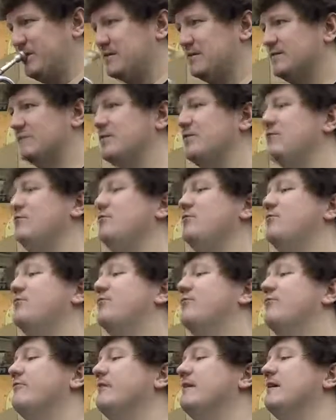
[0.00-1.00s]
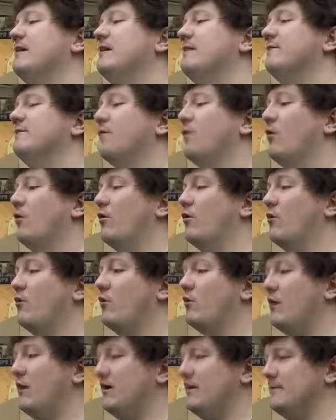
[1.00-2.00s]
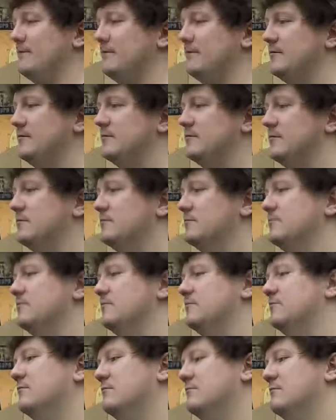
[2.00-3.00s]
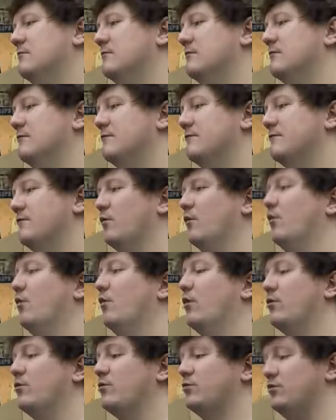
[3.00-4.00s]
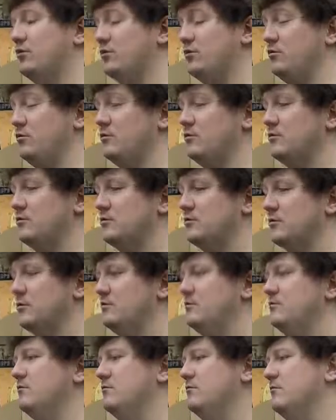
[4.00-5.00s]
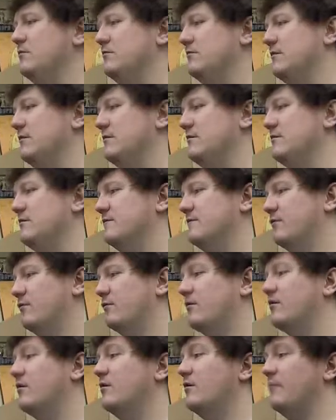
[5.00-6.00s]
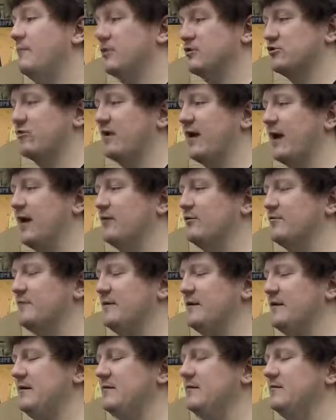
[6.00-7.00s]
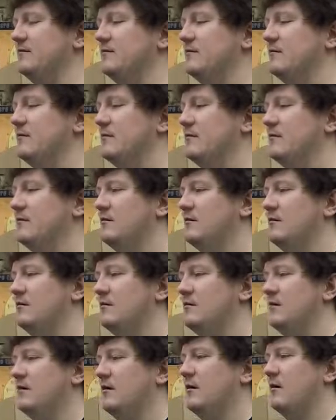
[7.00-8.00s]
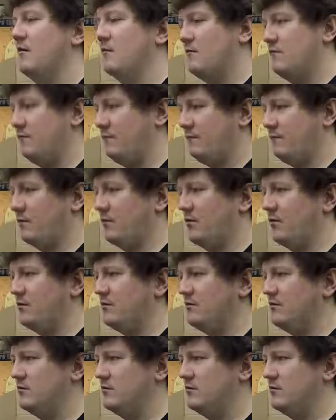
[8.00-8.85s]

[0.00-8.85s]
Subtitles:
2, 3, 4, 1. 4, 2, 2, 3. Make sure you count it with me. 4,